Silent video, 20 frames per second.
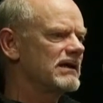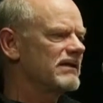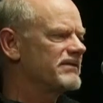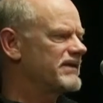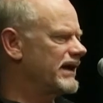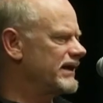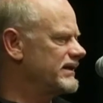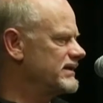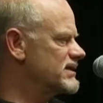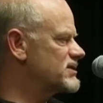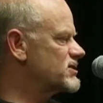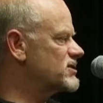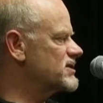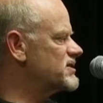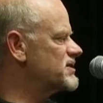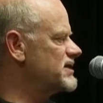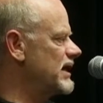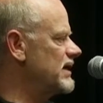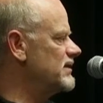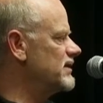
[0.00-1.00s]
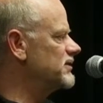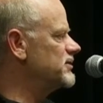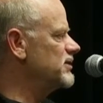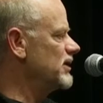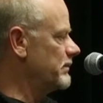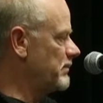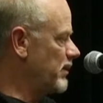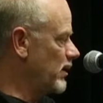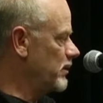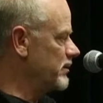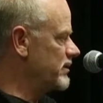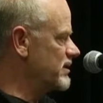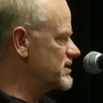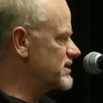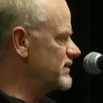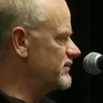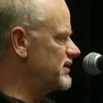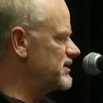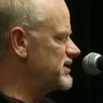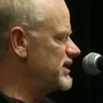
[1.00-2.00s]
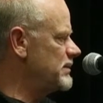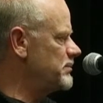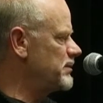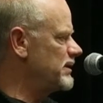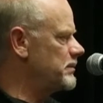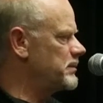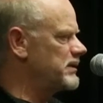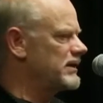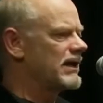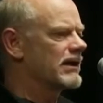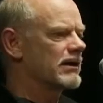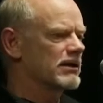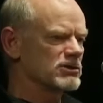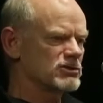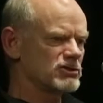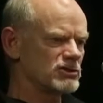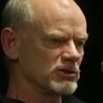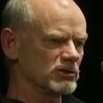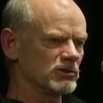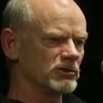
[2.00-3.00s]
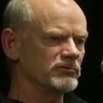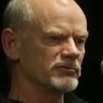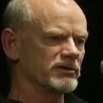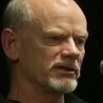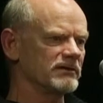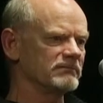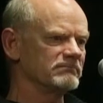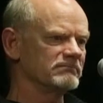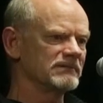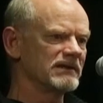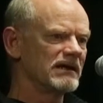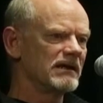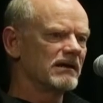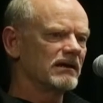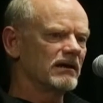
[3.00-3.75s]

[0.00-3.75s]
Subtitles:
That is to say that the opponents of the TPPA are children,